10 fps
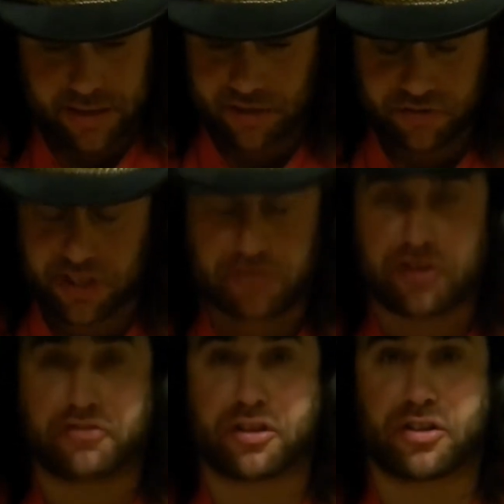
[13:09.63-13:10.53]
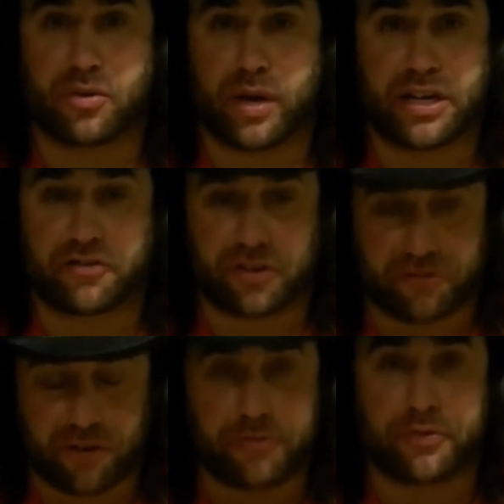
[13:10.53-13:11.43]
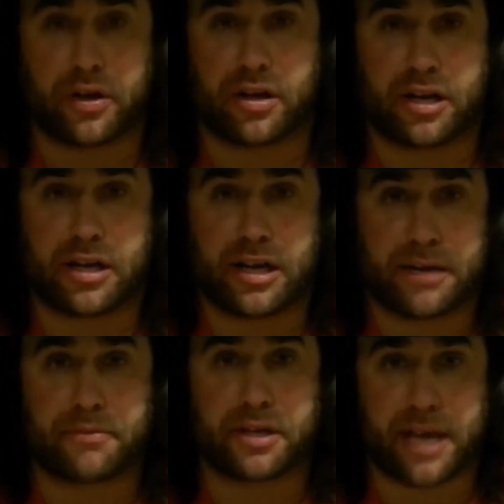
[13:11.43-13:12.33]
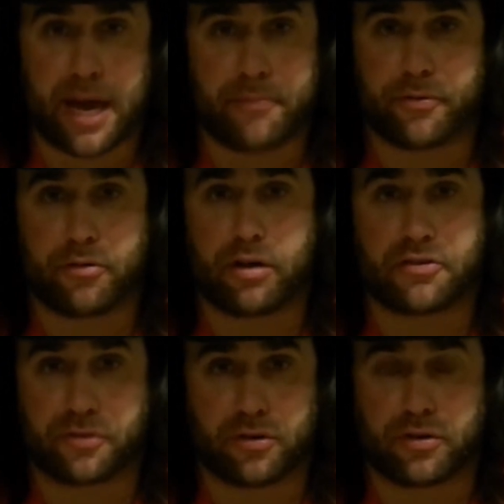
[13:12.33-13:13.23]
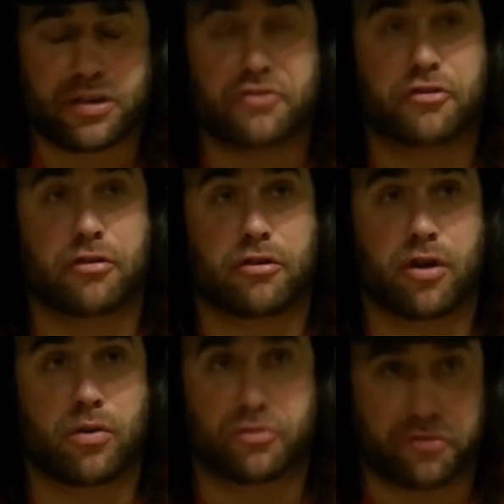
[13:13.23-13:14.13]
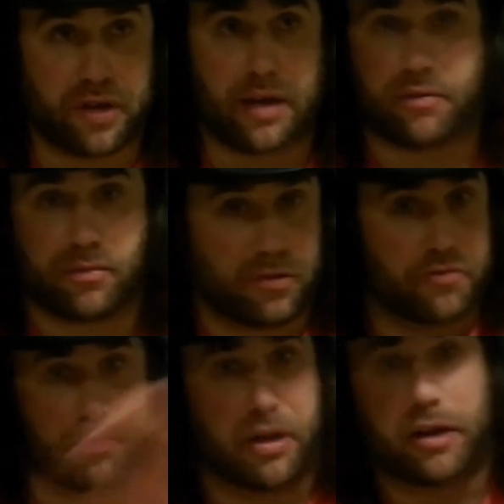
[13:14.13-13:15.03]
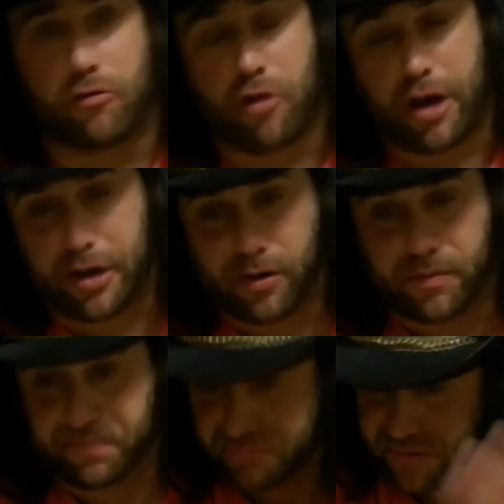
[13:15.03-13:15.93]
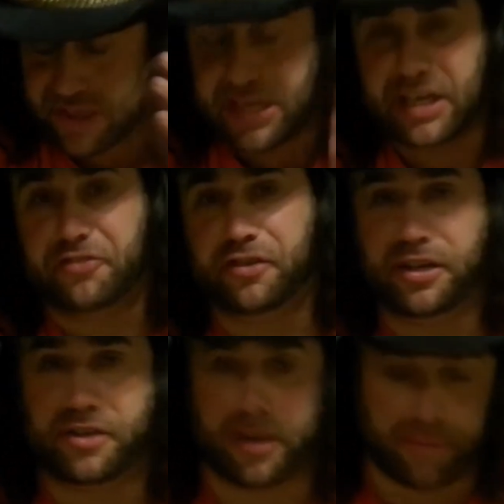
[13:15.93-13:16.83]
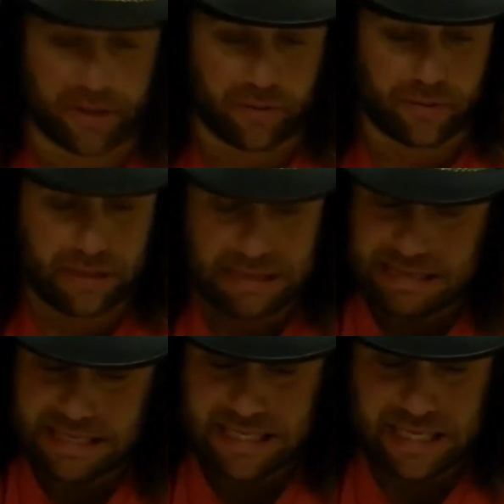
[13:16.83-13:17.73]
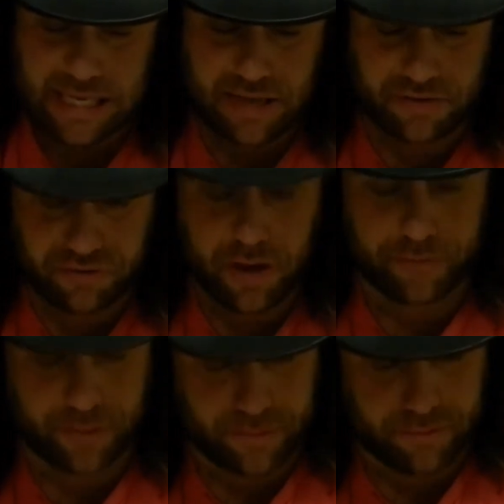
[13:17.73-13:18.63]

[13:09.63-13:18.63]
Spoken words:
He's just in the way. He's just there filling in an empty gap for a wrestler because they're out sick. Let's bring in Rhino. ECW. It's time for him to